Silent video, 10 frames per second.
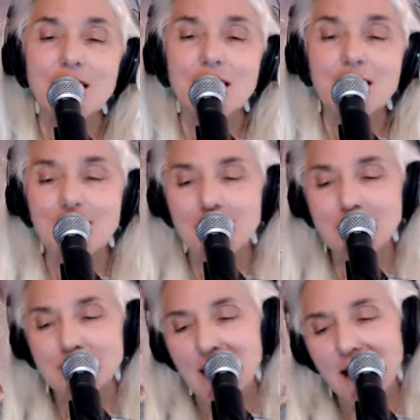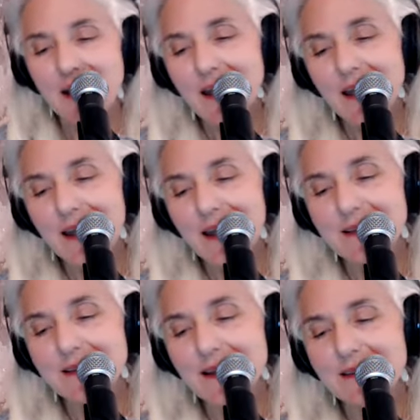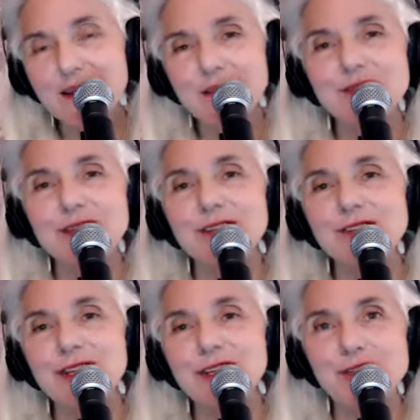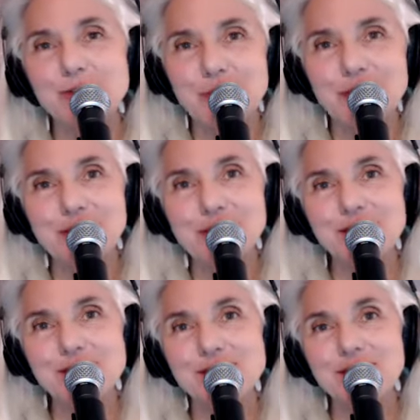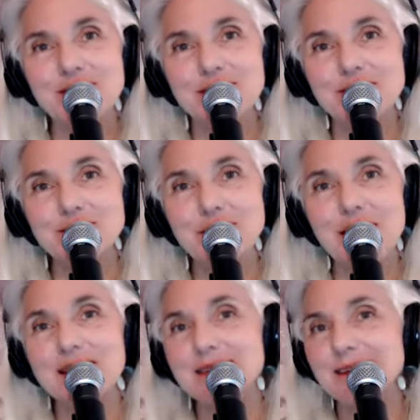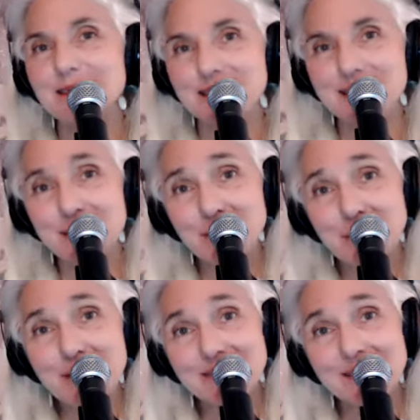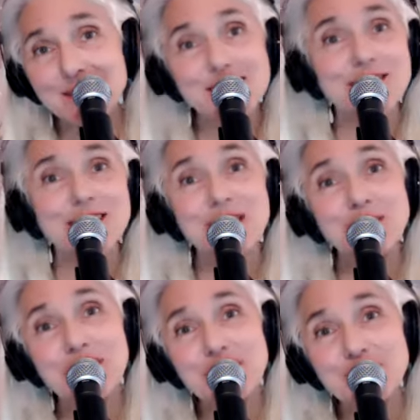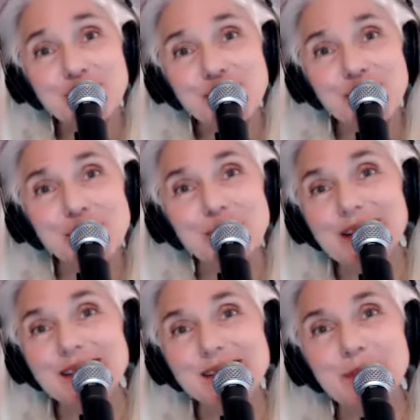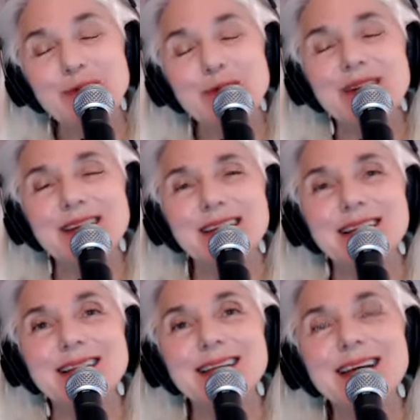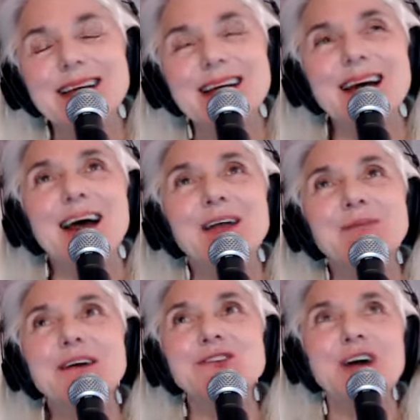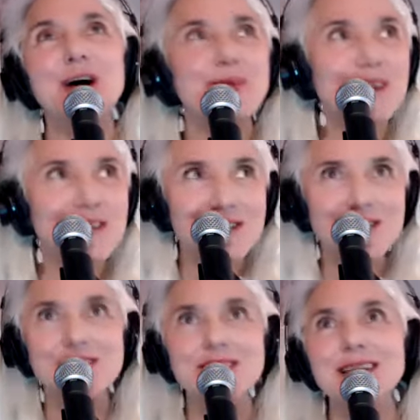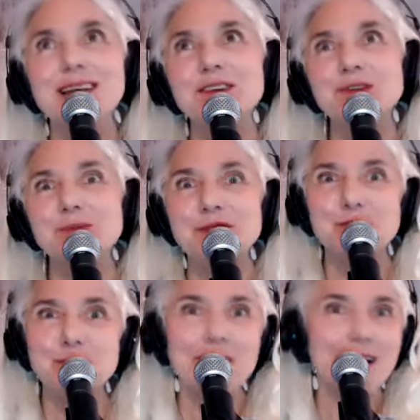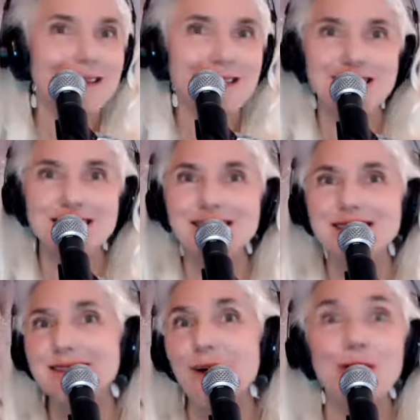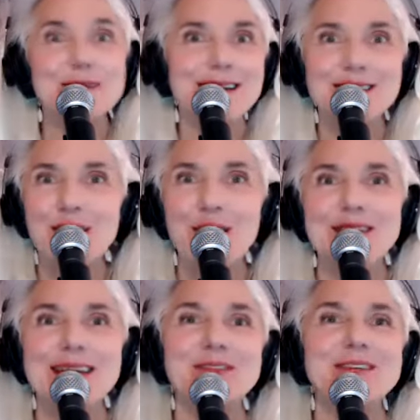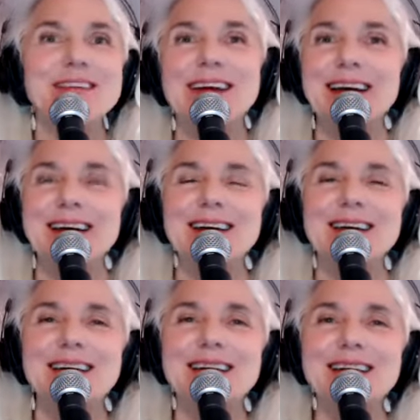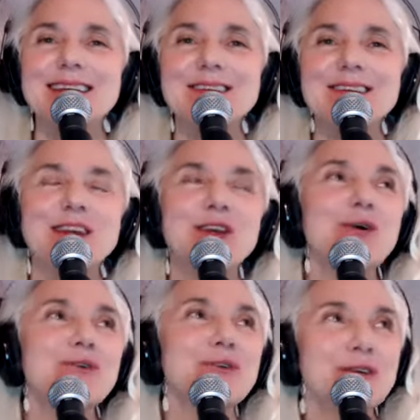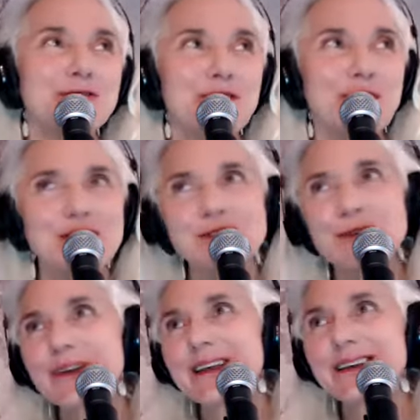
I had a life-changing experience back in 1991. I was living at Brighton Bush Hot Springs up in Oregon, and my job was leading spiritual practices all day long, every day, living in the old-growth forest, soaking